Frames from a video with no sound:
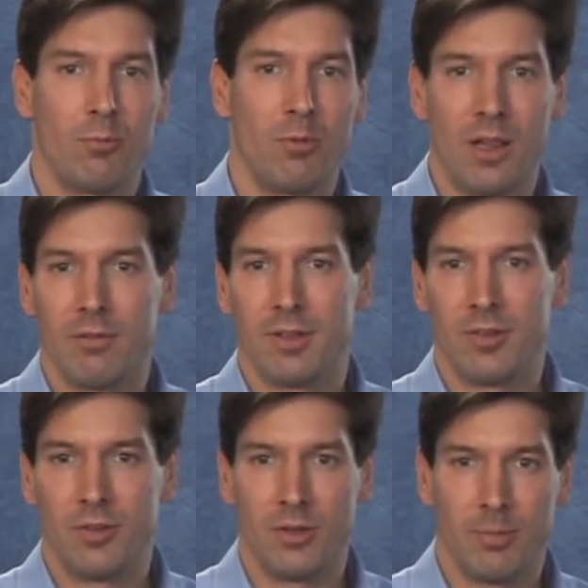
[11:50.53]

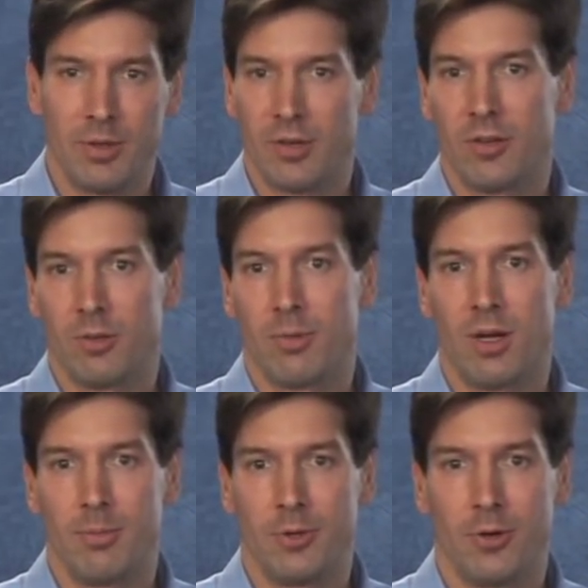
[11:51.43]
relevant to the particular
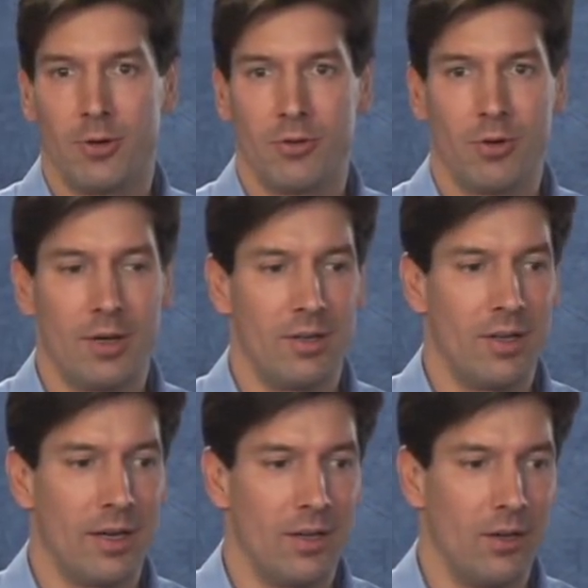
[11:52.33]
problem you're trying to
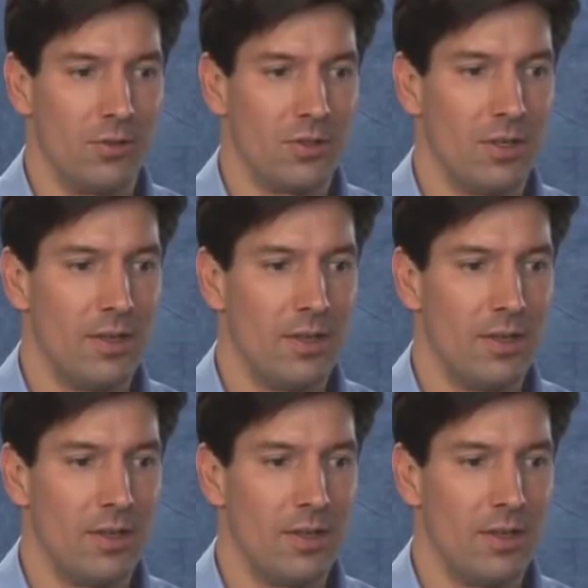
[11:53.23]
diagnose.